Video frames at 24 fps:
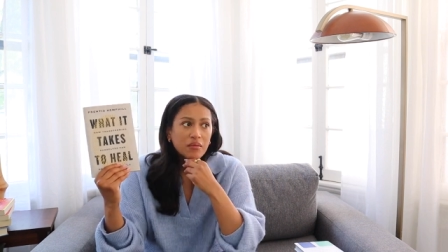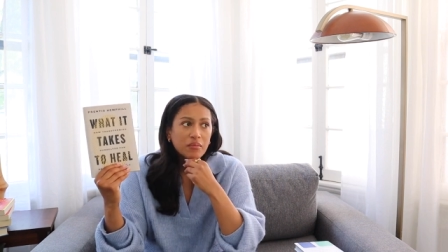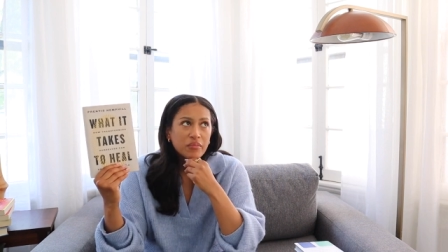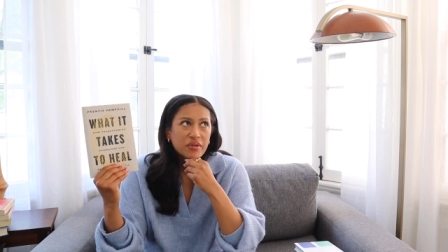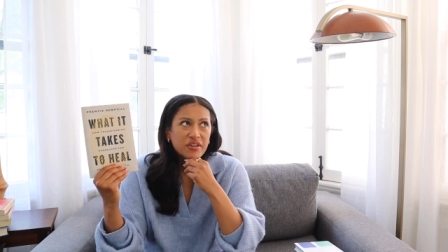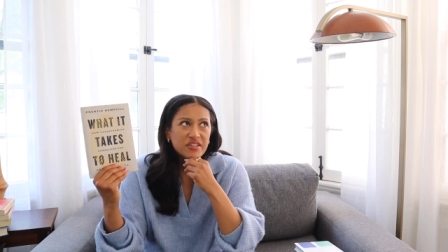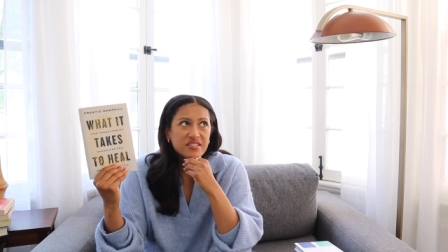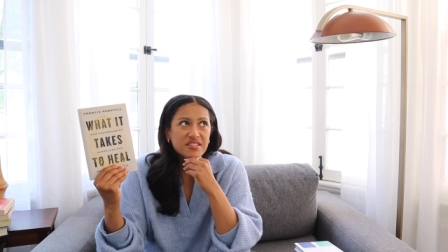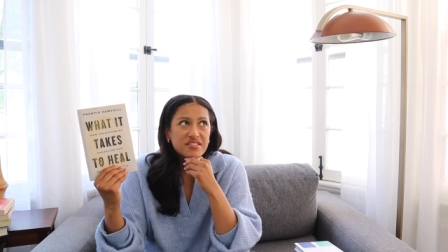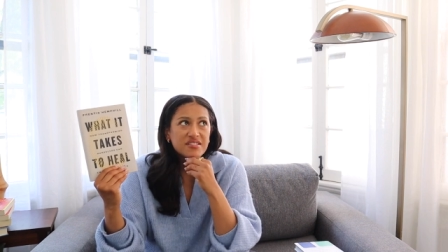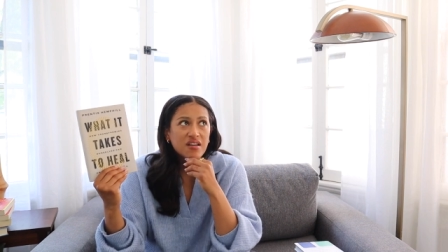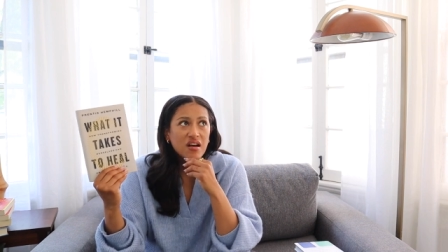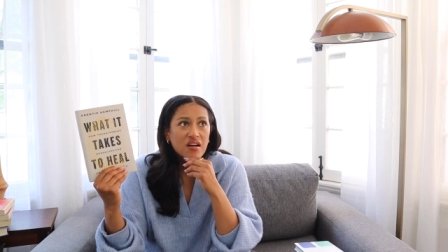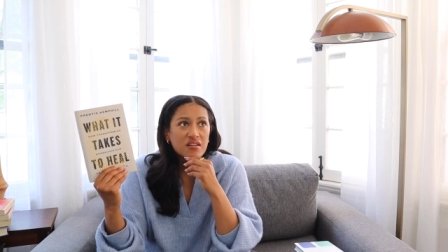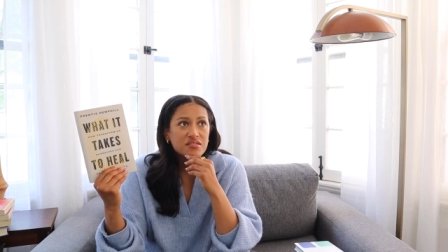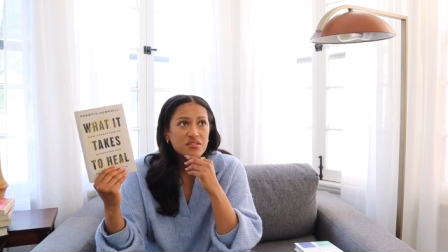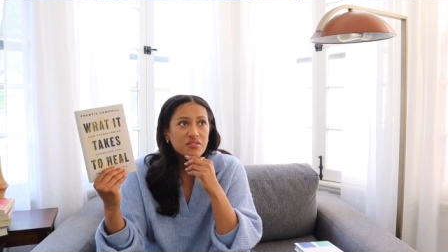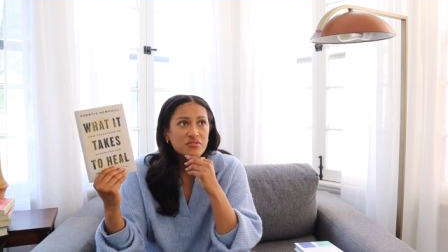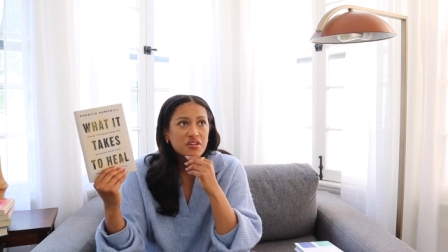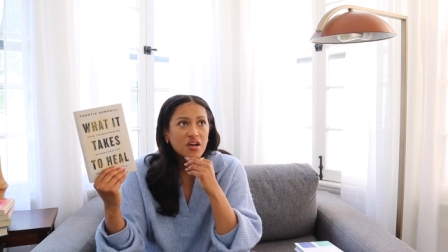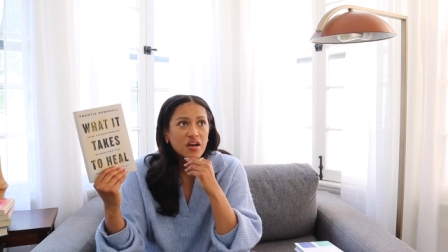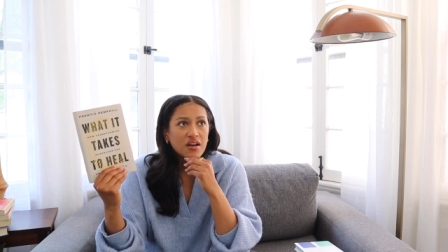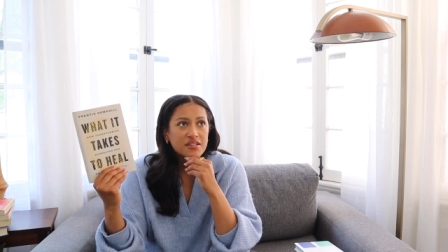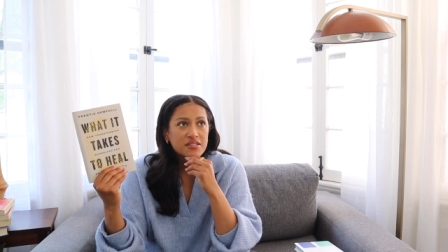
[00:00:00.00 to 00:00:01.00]
Prentis
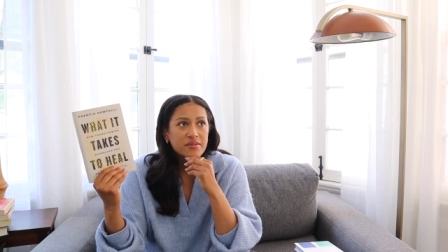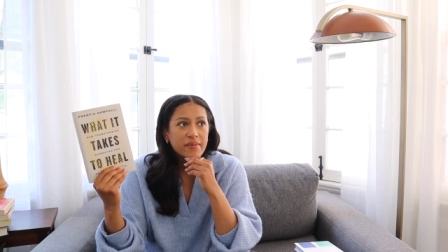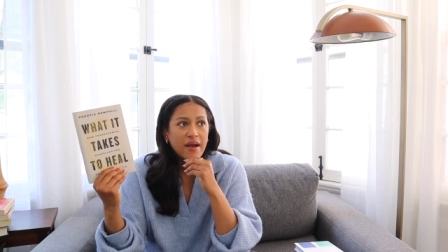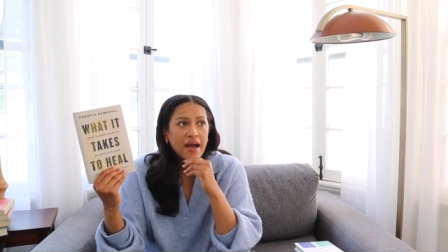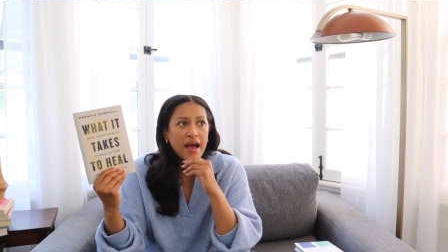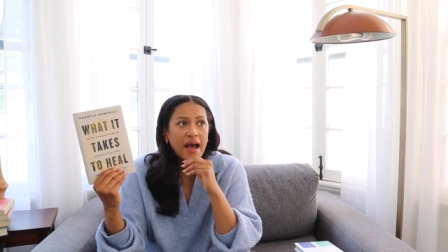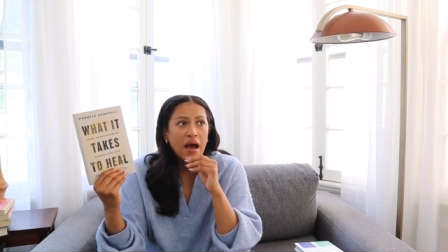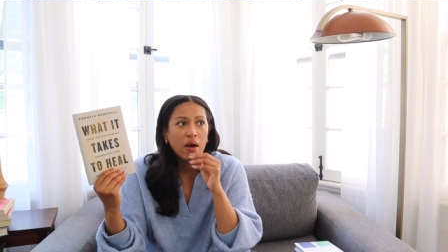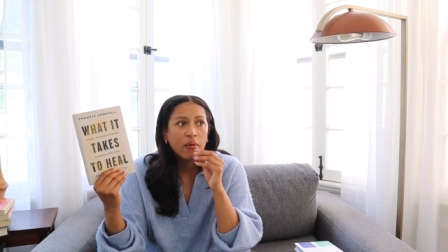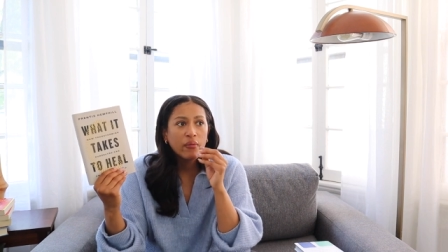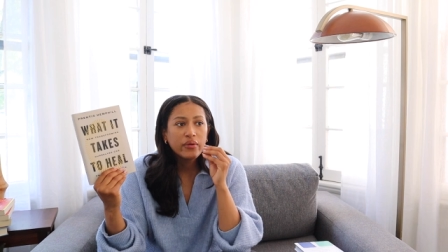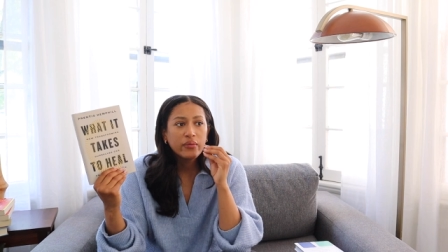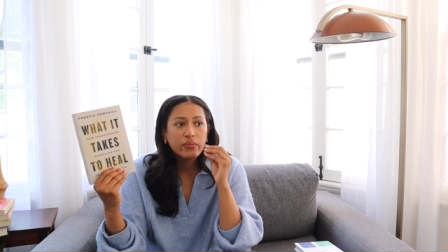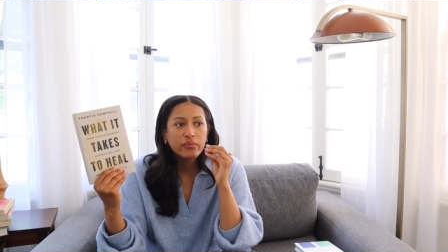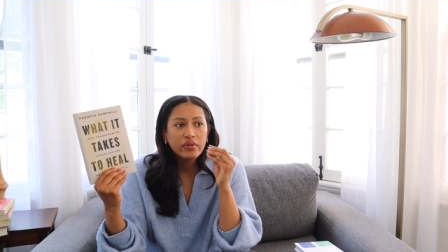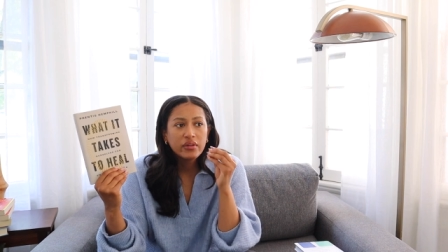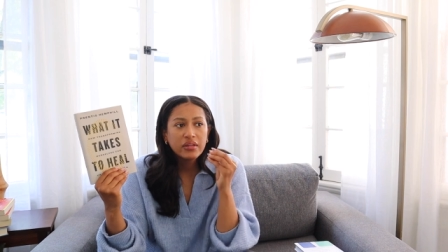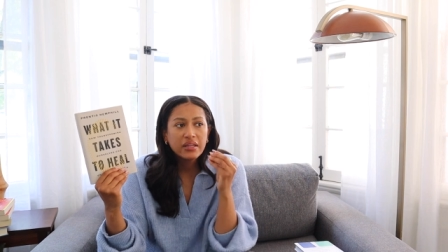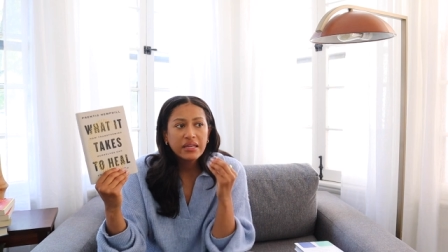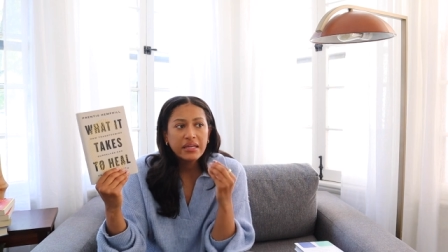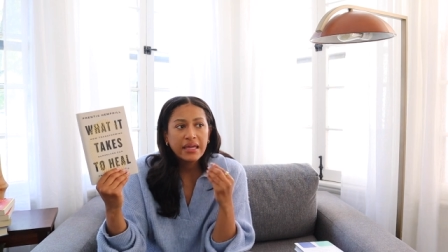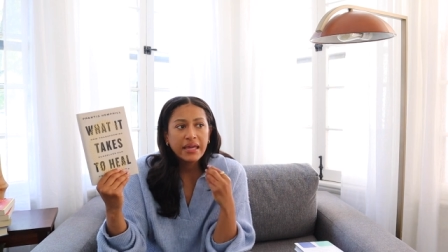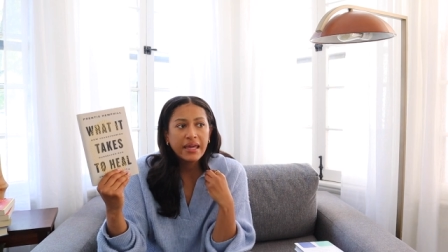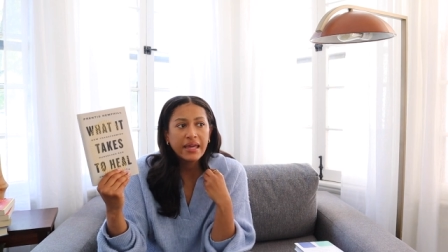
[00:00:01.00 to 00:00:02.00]
also talks about how we
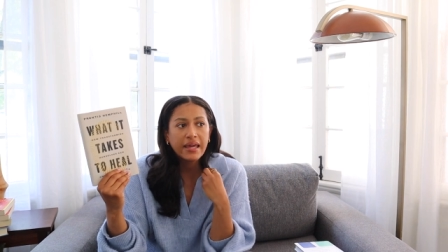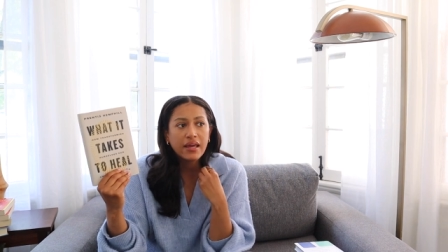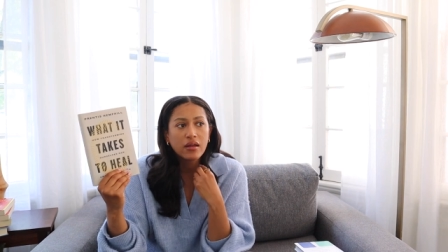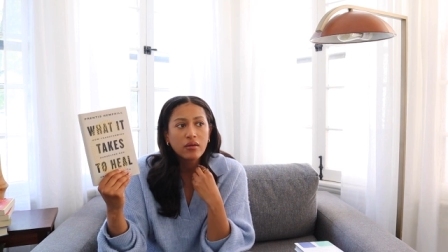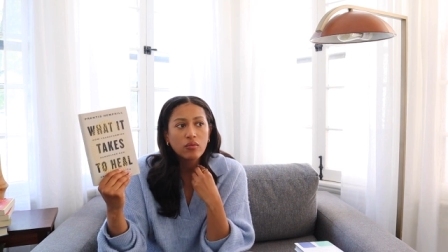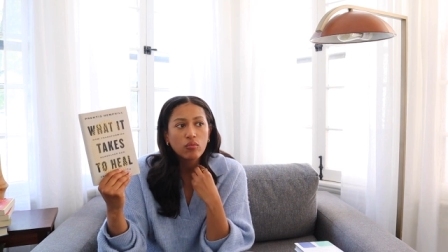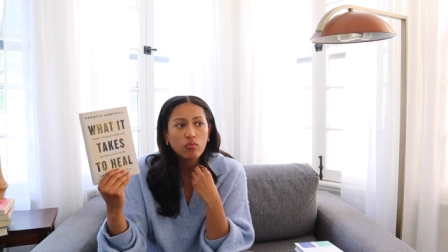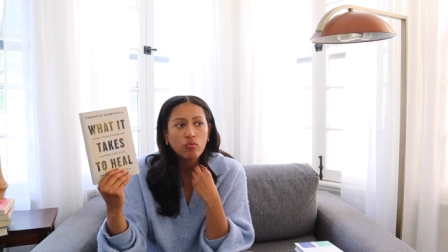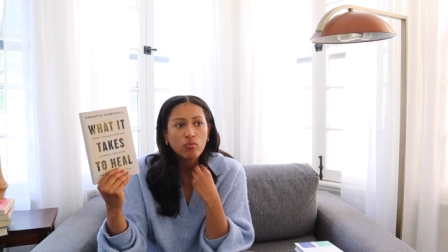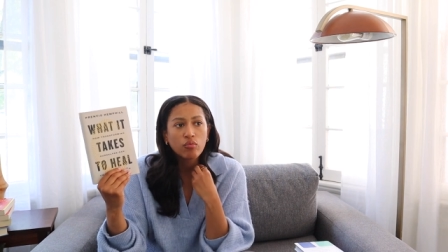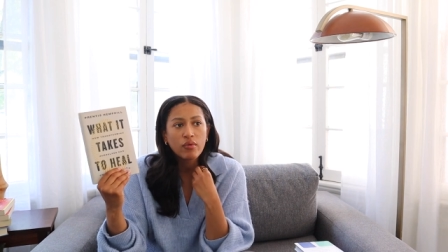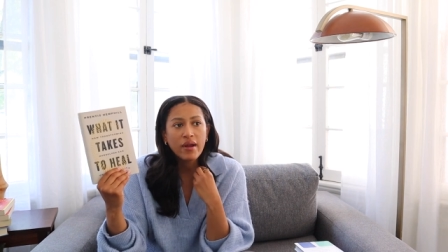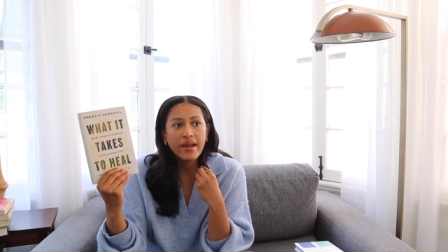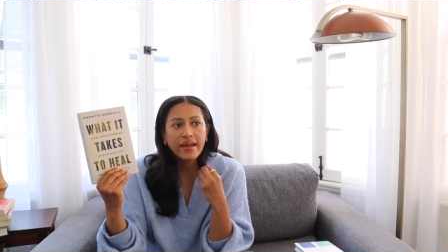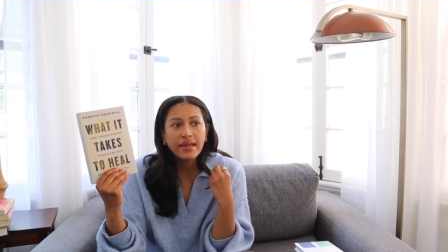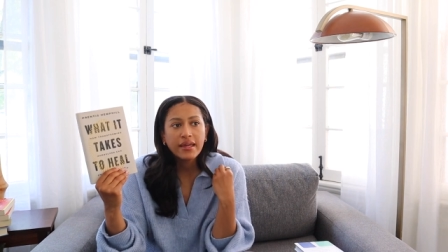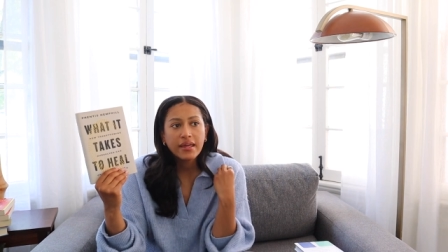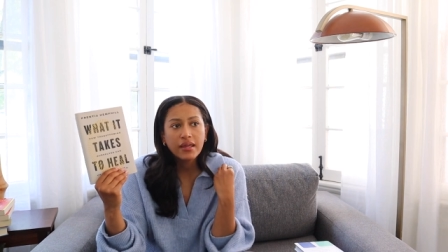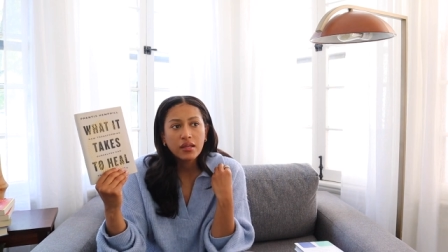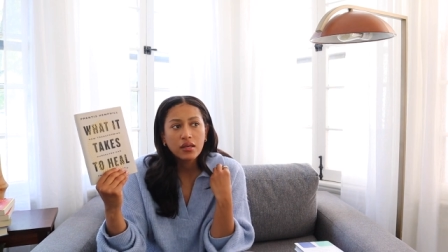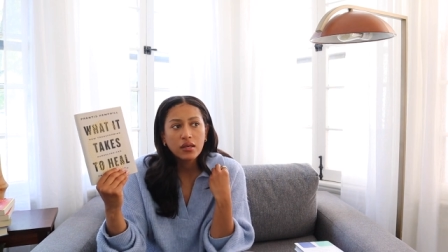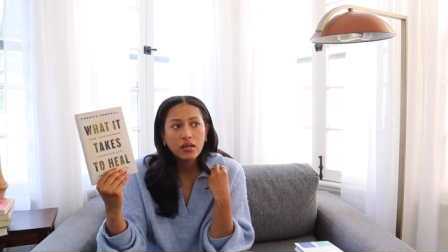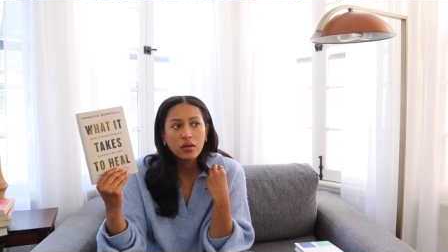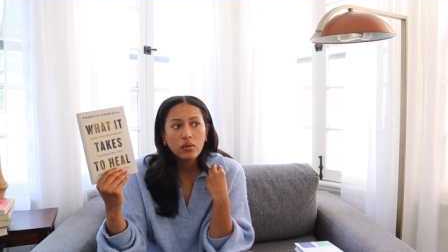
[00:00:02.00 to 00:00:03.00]
really can't
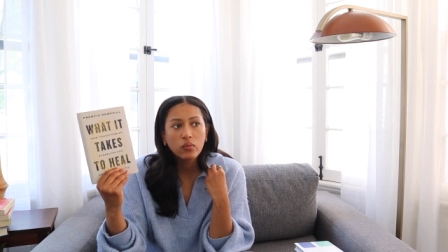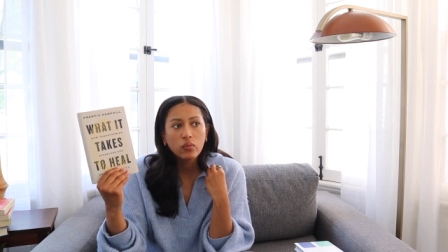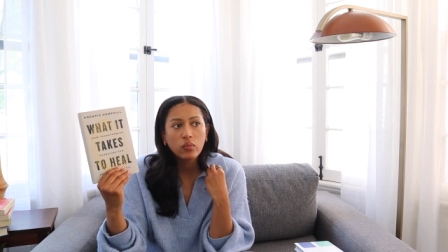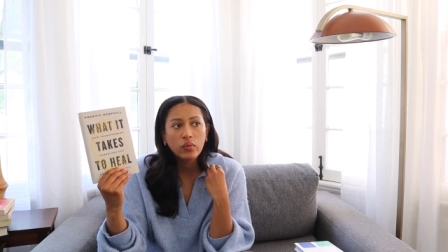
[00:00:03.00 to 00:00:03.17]
reckon